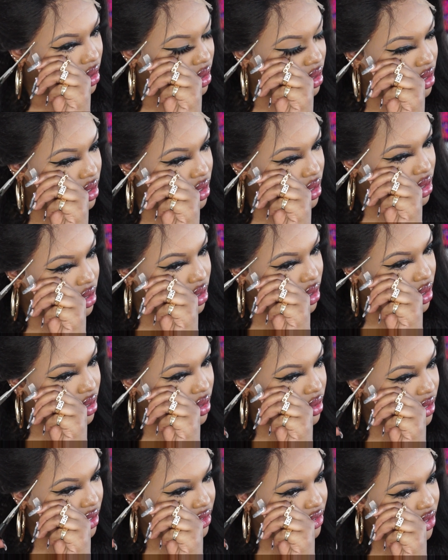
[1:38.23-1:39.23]
because
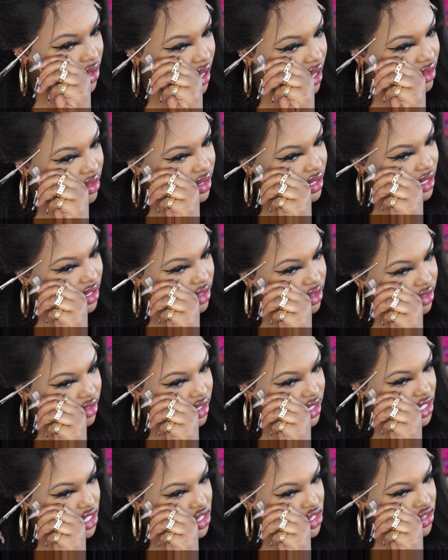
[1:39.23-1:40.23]
if you have like a
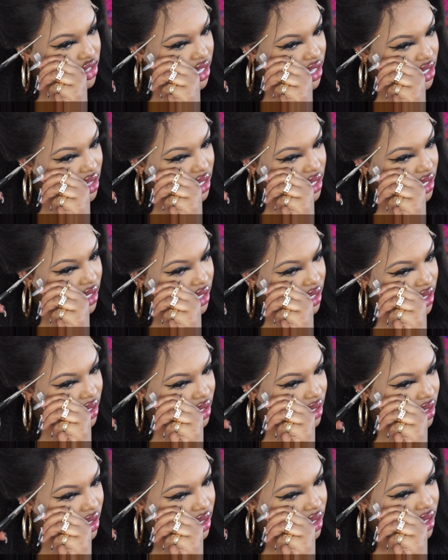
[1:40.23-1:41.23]
really straight
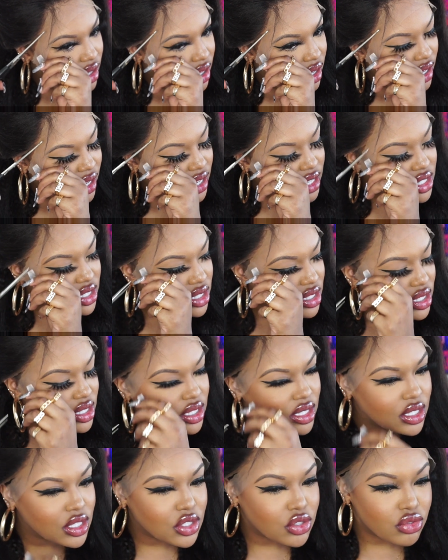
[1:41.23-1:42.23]
line, it just
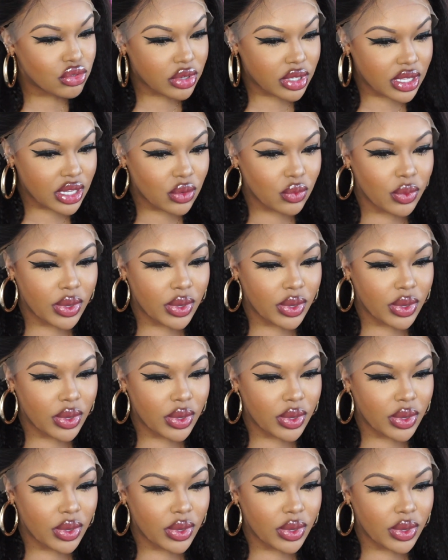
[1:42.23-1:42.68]
looks really